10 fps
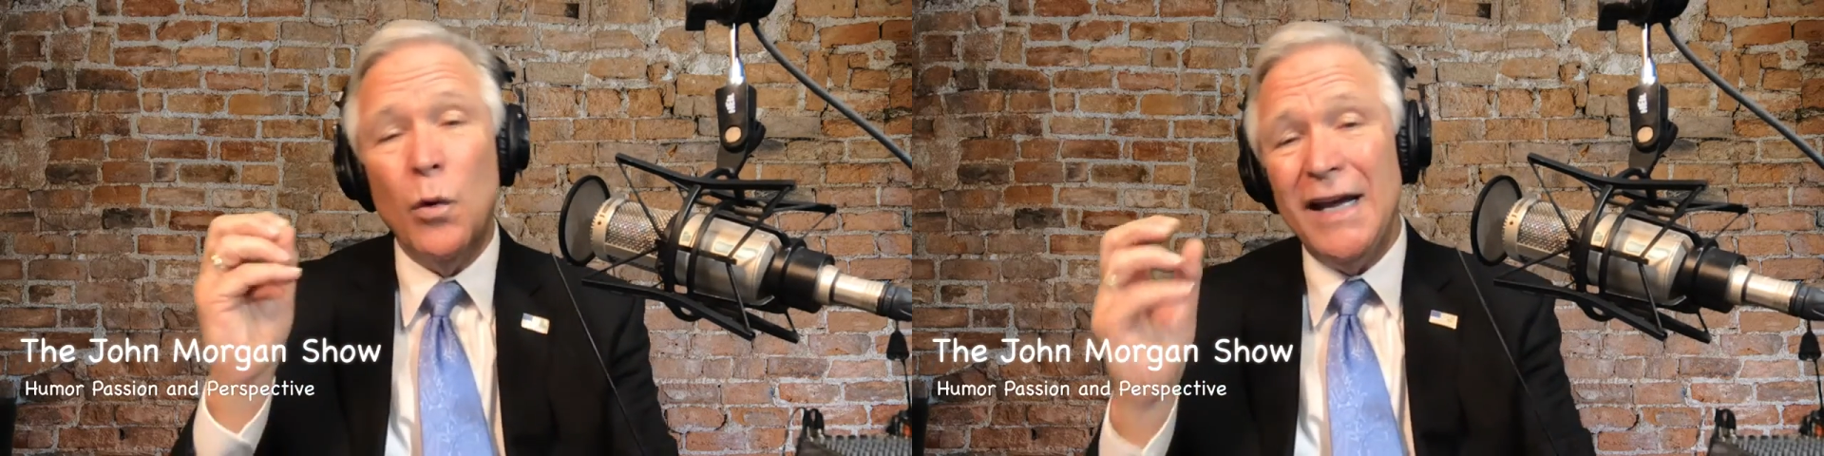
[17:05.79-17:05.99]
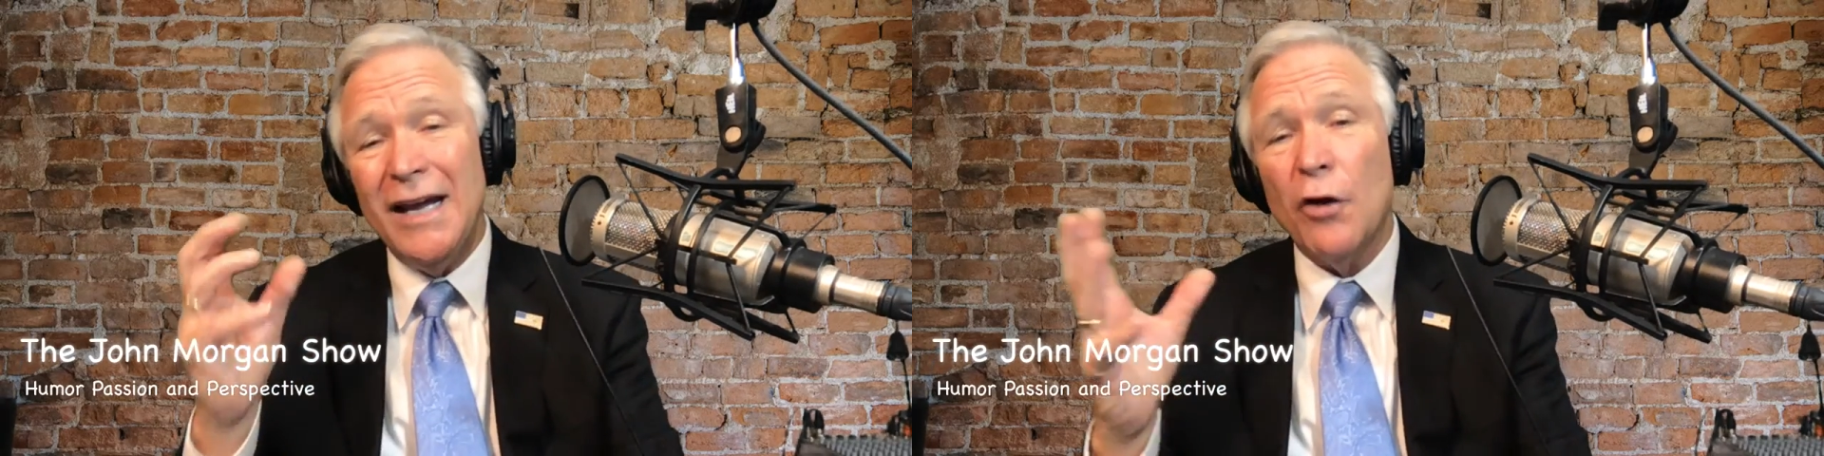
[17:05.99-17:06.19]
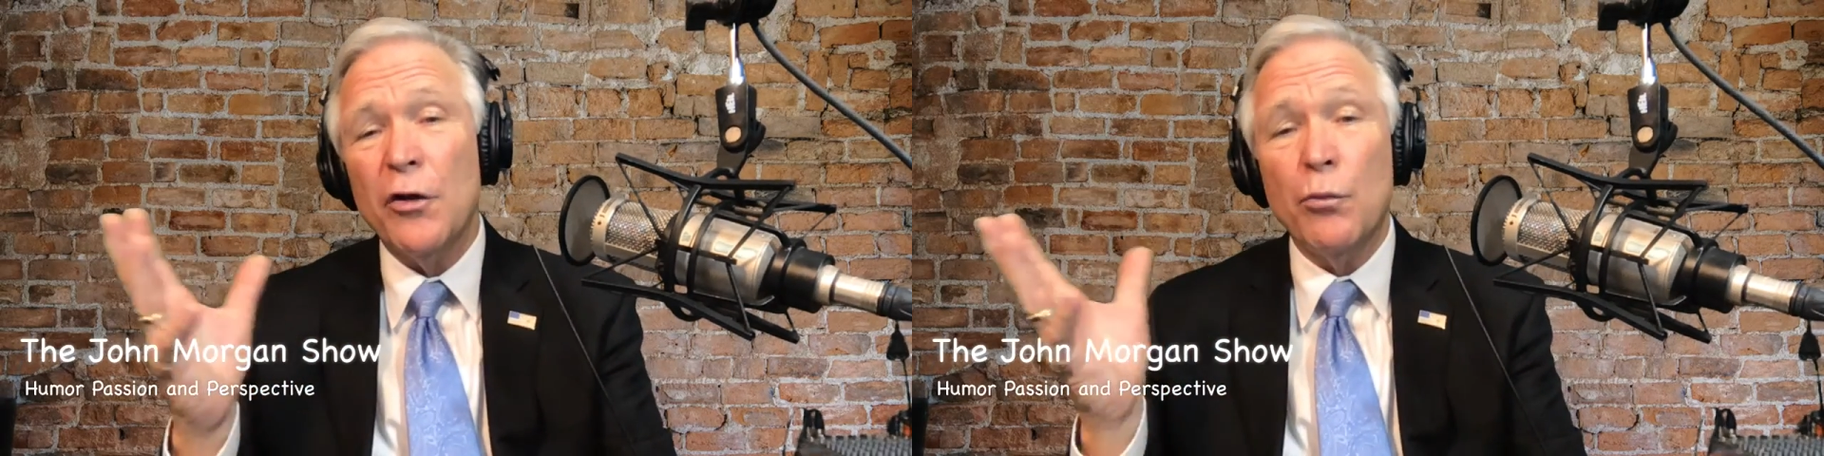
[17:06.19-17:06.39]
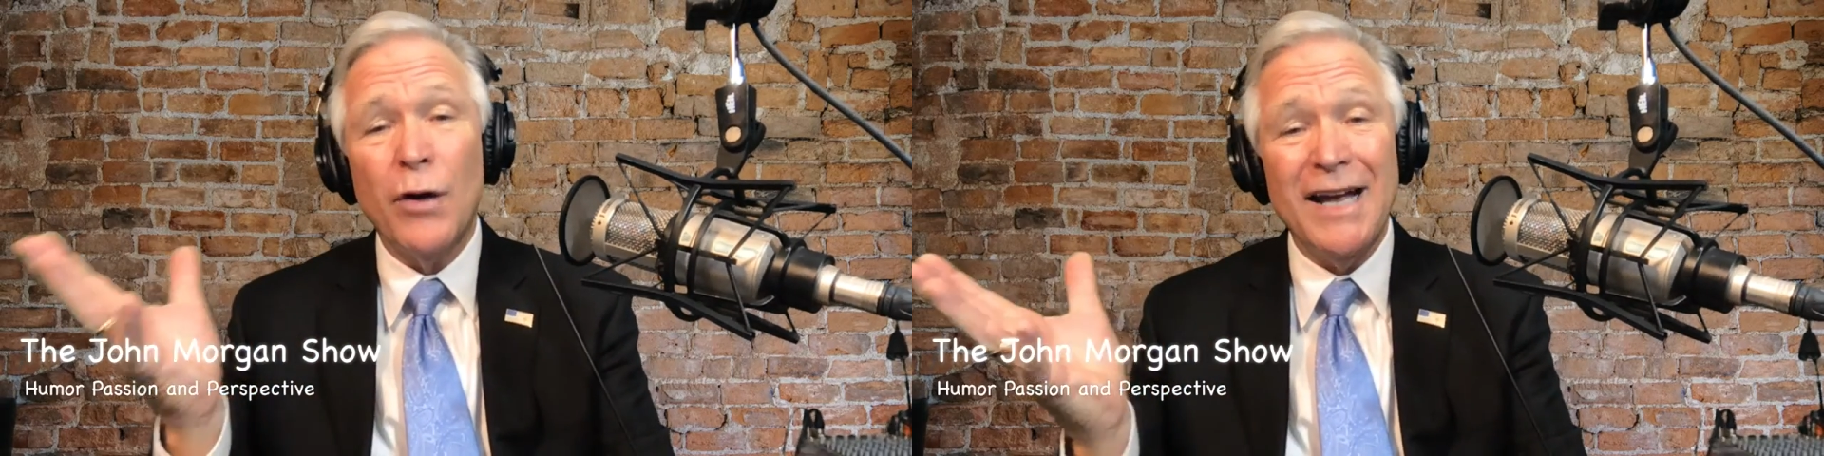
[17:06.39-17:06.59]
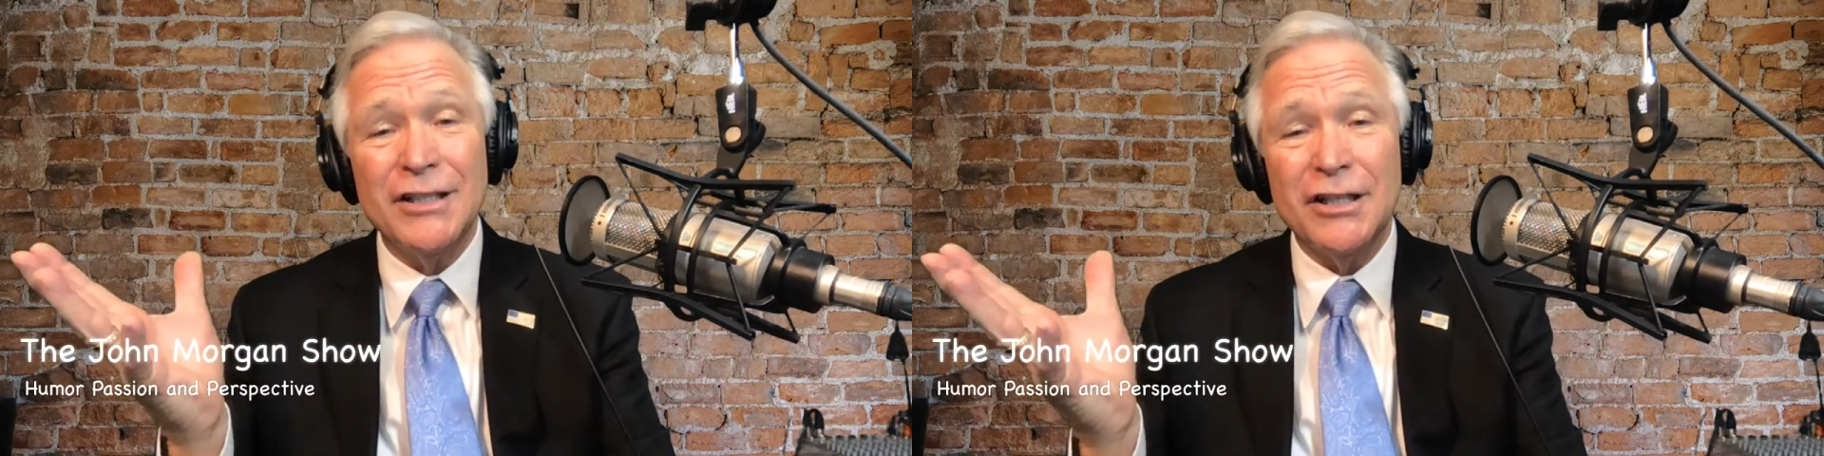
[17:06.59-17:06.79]
We are the
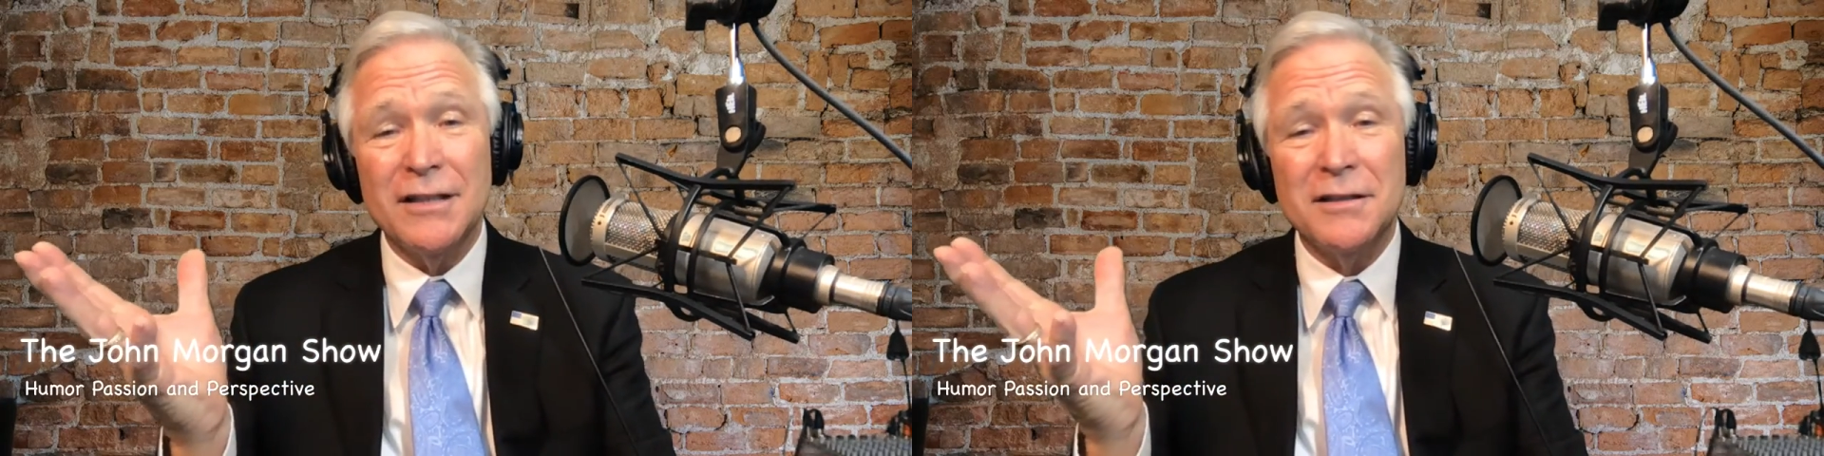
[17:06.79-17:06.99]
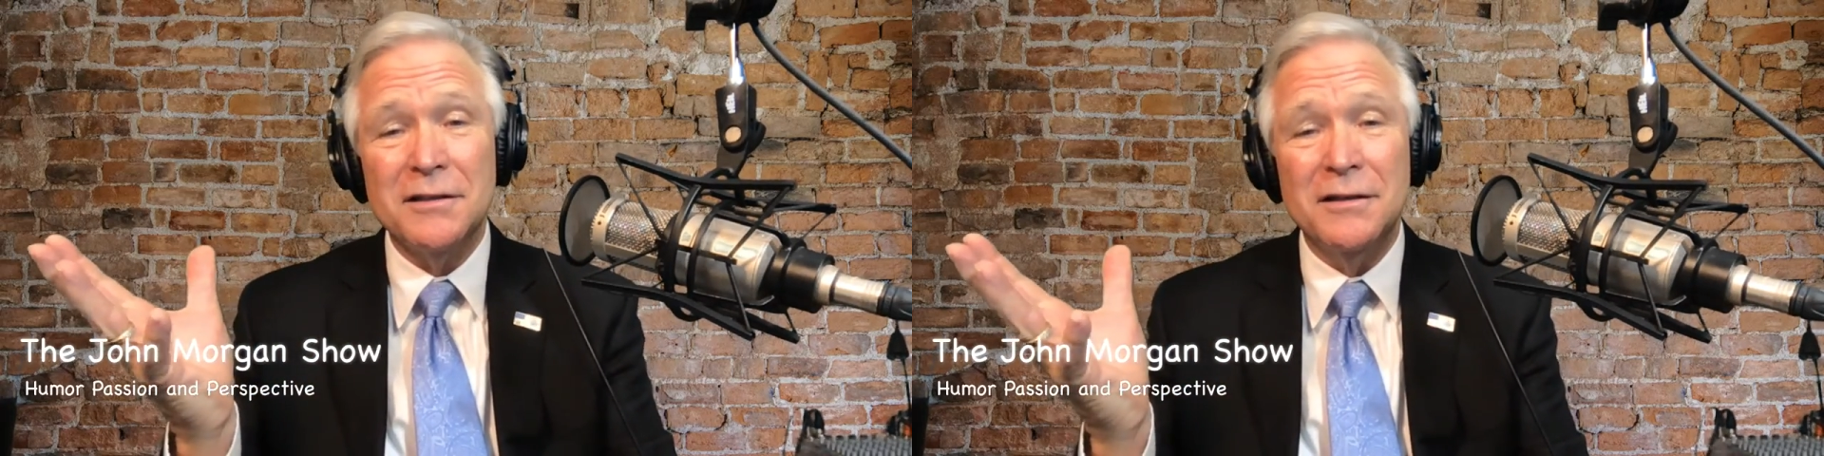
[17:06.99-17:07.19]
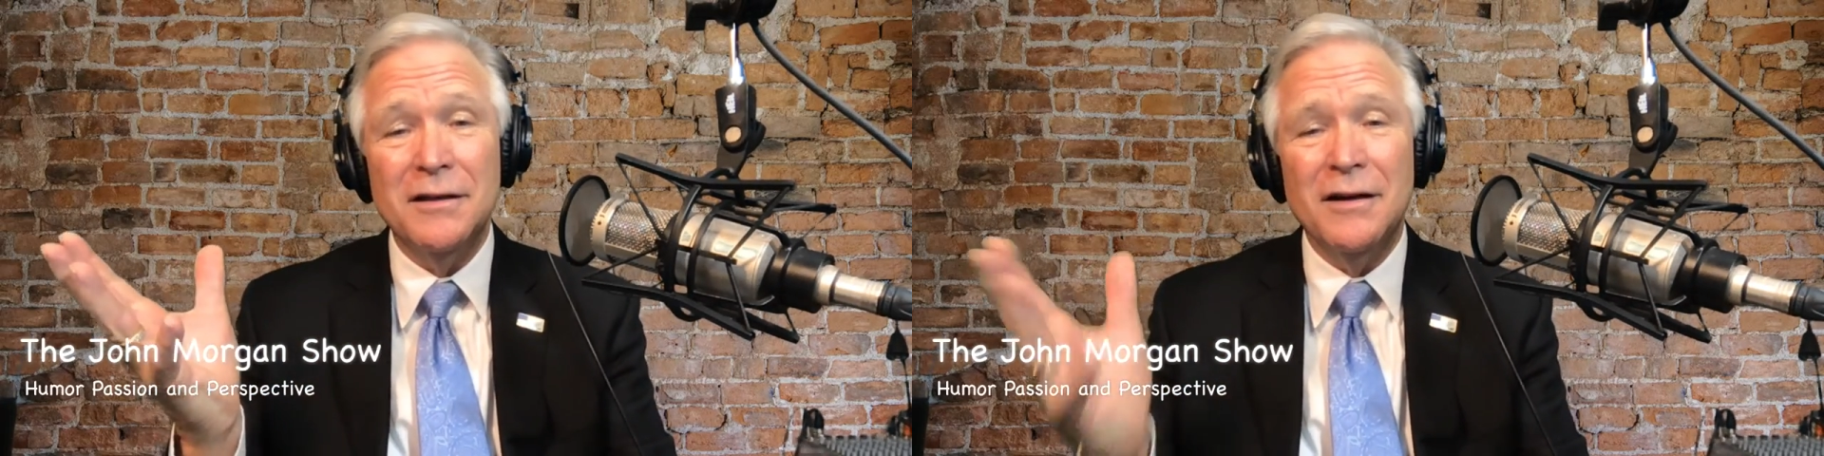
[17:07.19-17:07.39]
branches.